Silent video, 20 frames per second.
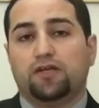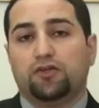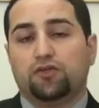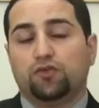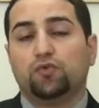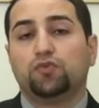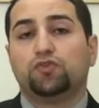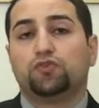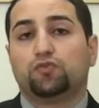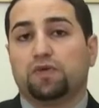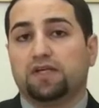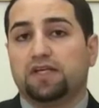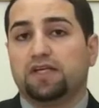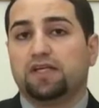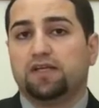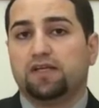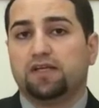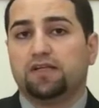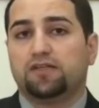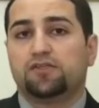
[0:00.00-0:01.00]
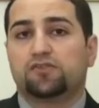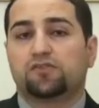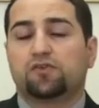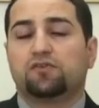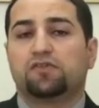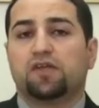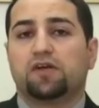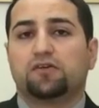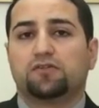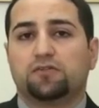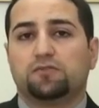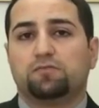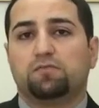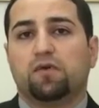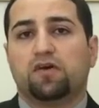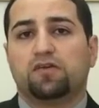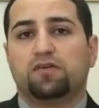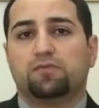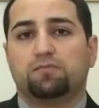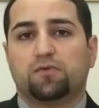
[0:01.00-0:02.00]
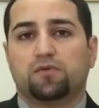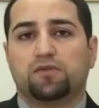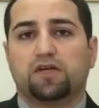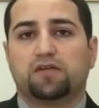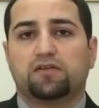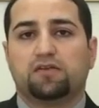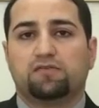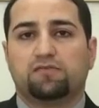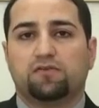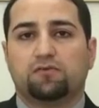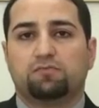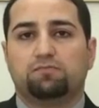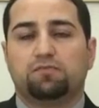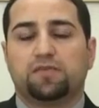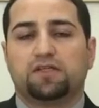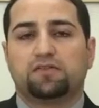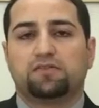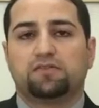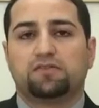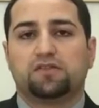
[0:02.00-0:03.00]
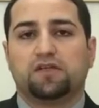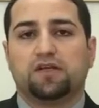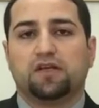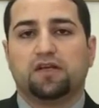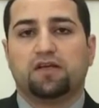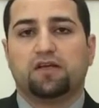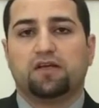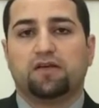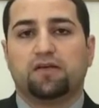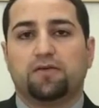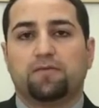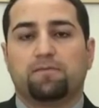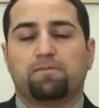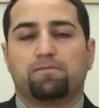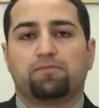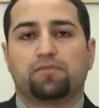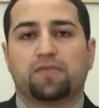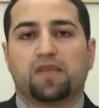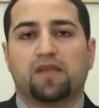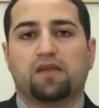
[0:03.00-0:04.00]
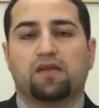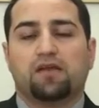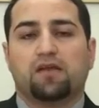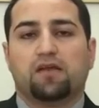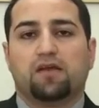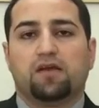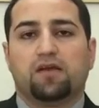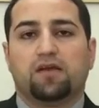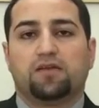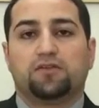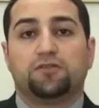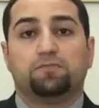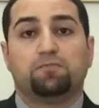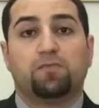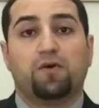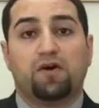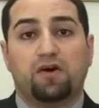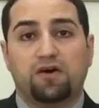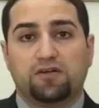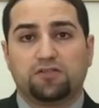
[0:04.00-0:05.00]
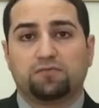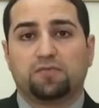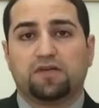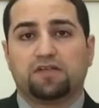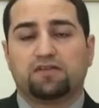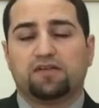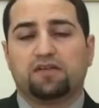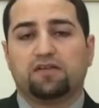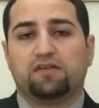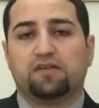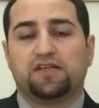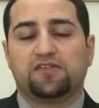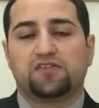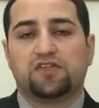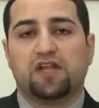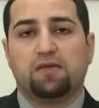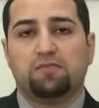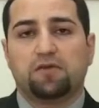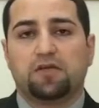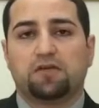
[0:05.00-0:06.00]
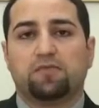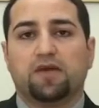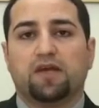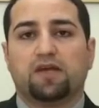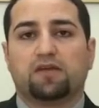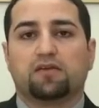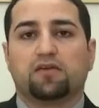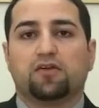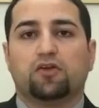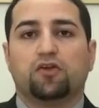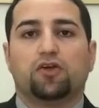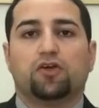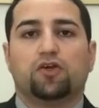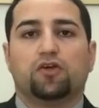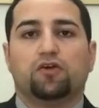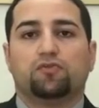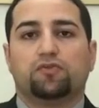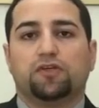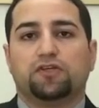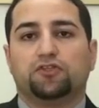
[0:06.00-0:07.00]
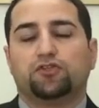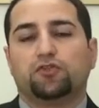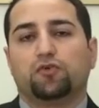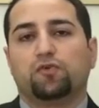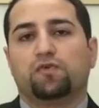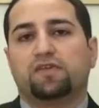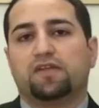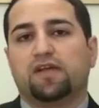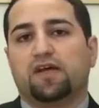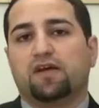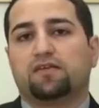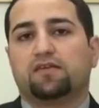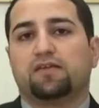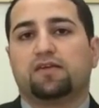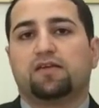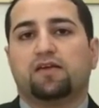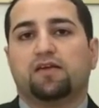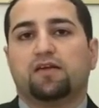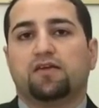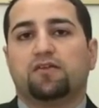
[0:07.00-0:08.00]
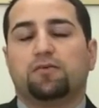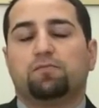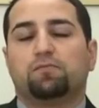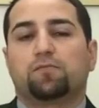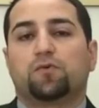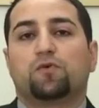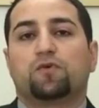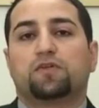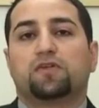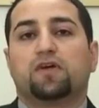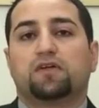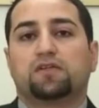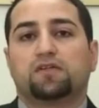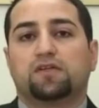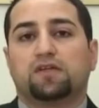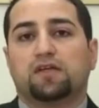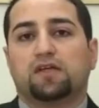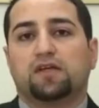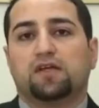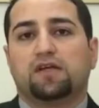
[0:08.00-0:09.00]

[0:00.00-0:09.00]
usually it is conducted by the product development department in the Islamic bank to ensure that the product